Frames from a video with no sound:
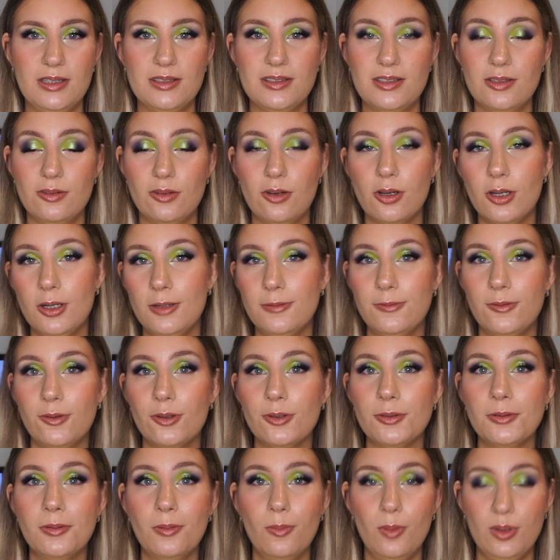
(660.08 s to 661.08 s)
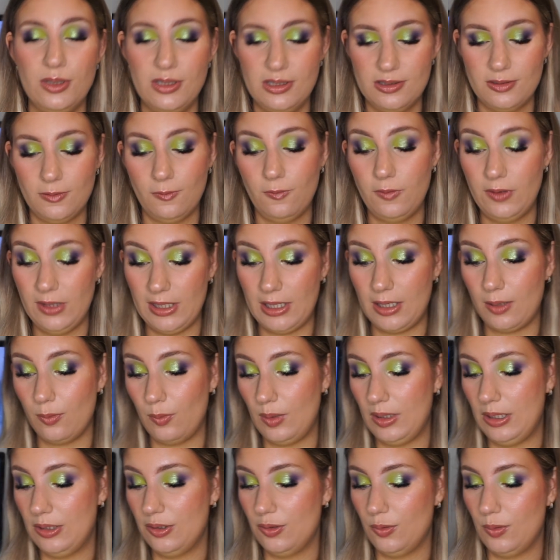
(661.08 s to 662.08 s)
still colorful, which is something that I
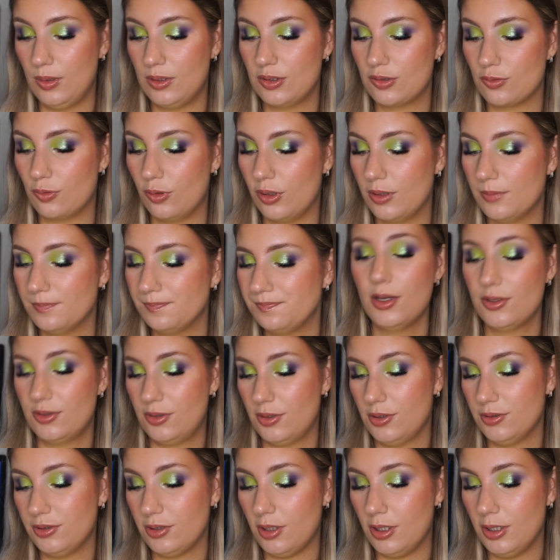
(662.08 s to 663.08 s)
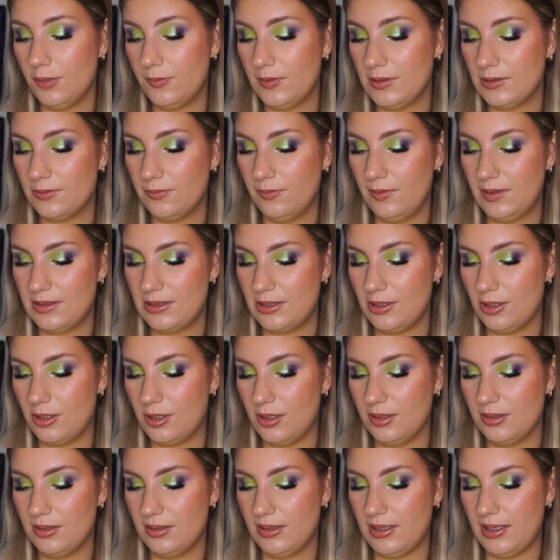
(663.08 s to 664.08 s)
really do enjoy. So that's all the things for
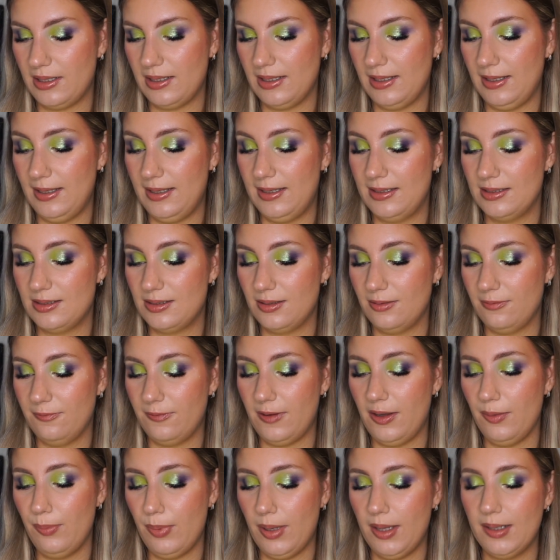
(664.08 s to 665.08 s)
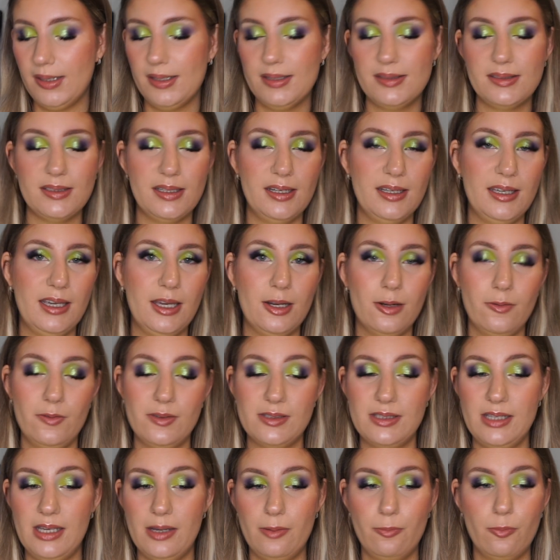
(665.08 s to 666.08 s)
Viseart. That is 5 palettes, and again,
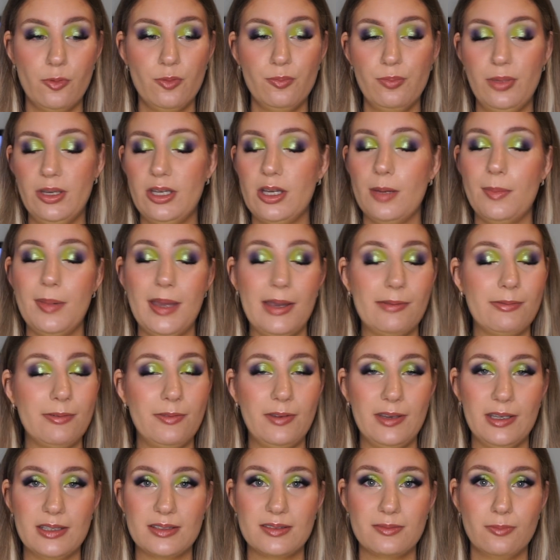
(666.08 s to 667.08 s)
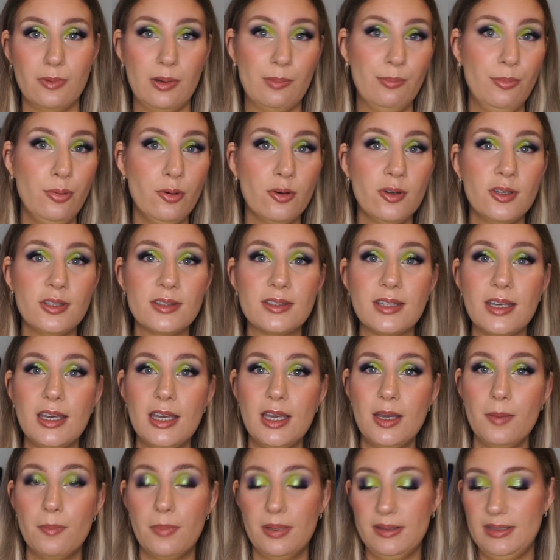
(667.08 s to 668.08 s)
obviously I won't pick up everything at one point,
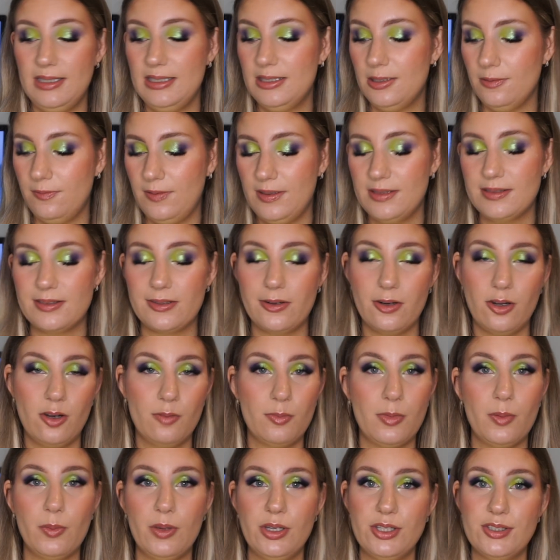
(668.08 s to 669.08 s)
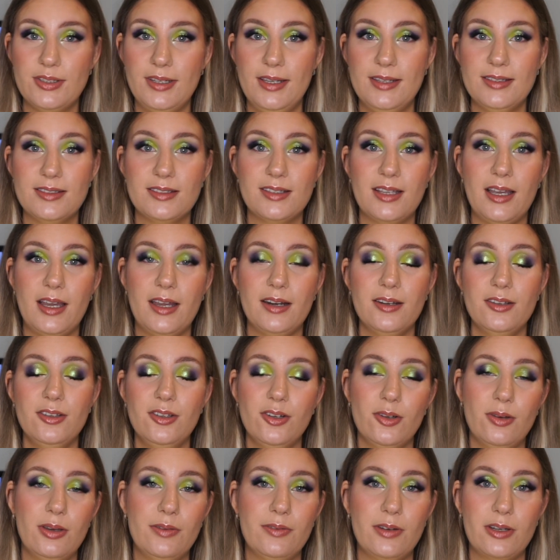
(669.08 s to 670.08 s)
but these are things that are on my wish list that, you
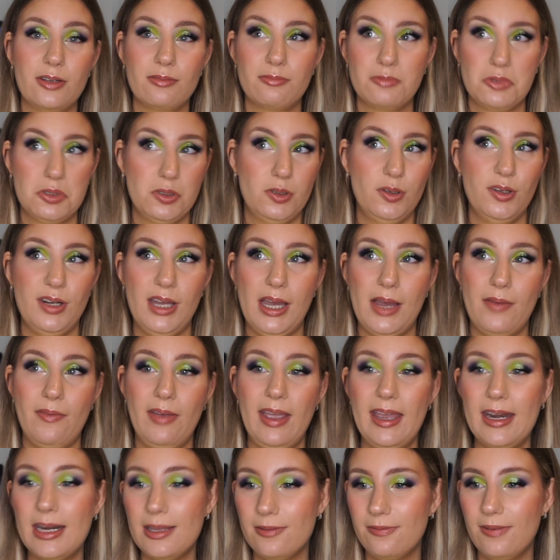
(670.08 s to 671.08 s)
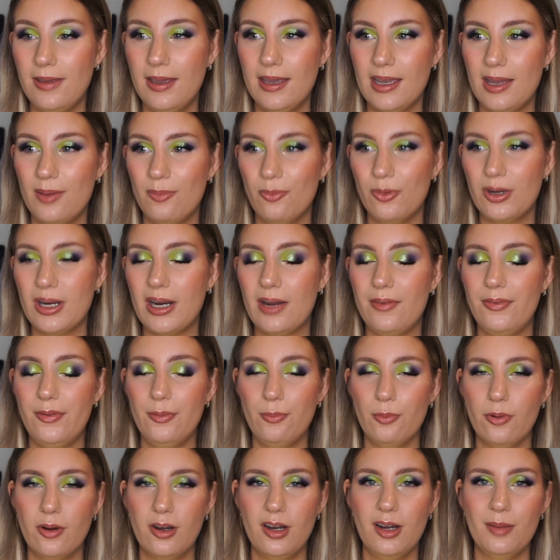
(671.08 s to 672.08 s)
know, if I could have anything and wouldn't have to
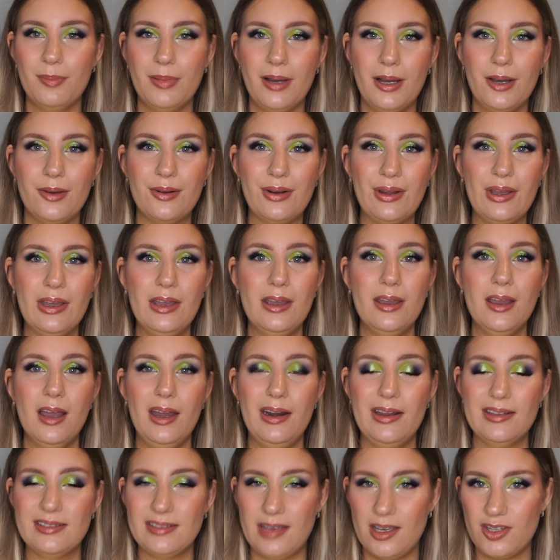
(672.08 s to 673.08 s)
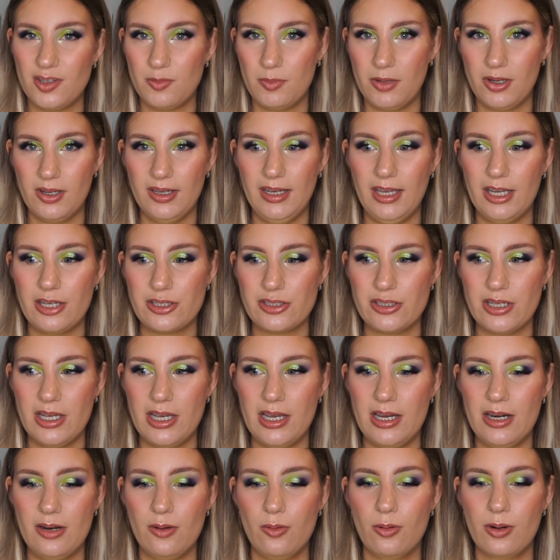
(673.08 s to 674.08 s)
worry about the size of my
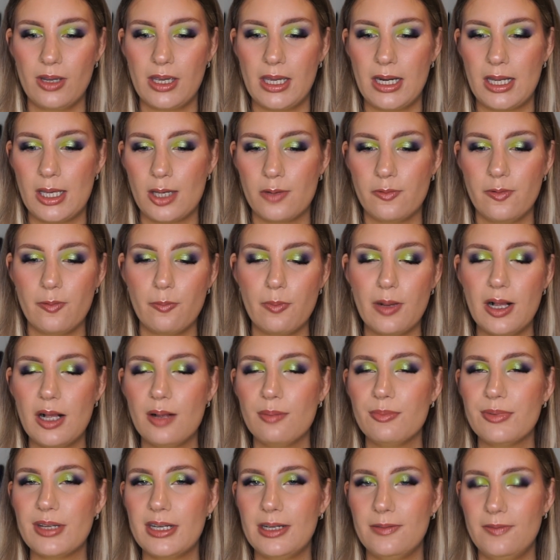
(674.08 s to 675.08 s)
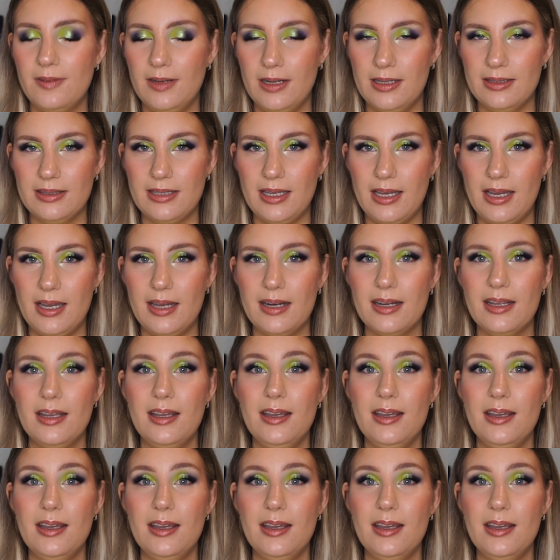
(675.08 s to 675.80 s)
collection or getting overwhelmed, anything like that,